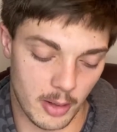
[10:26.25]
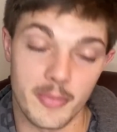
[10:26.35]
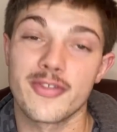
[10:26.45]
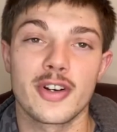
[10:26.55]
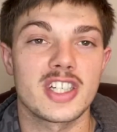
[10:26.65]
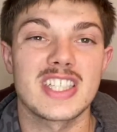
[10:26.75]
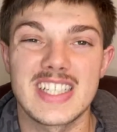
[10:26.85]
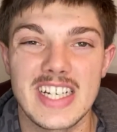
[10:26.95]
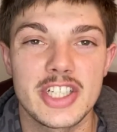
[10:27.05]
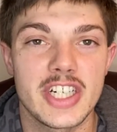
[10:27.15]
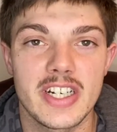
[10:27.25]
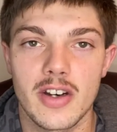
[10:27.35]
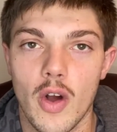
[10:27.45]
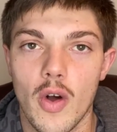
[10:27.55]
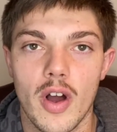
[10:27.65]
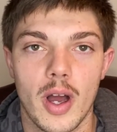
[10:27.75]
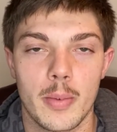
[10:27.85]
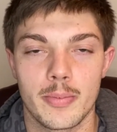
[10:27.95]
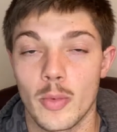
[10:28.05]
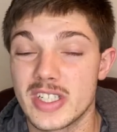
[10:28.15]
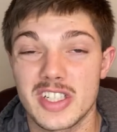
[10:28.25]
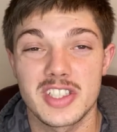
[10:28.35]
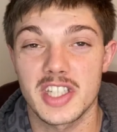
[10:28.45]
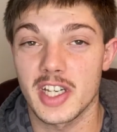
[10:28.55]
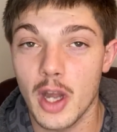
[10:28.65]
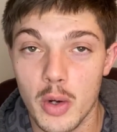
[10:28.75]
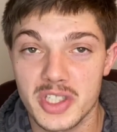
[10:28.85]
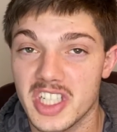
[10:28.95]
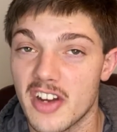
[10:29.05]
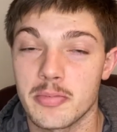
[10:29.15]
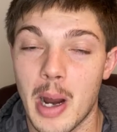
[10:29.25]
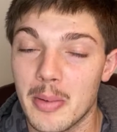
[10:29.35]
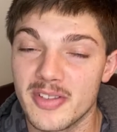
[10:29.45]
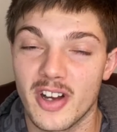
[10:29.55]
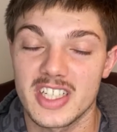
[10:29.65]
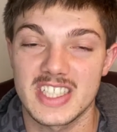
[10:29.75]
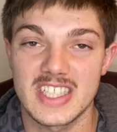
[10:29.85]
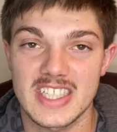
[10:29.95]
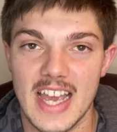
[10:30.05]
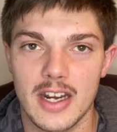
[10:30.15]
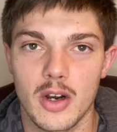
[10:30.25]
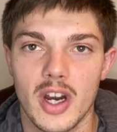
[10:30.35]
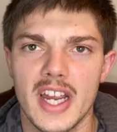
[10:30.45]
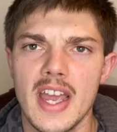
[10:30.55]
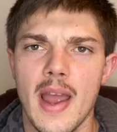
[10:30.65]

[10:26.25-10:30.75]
First edition, Wizards of the Coast stuff probably falls in this category.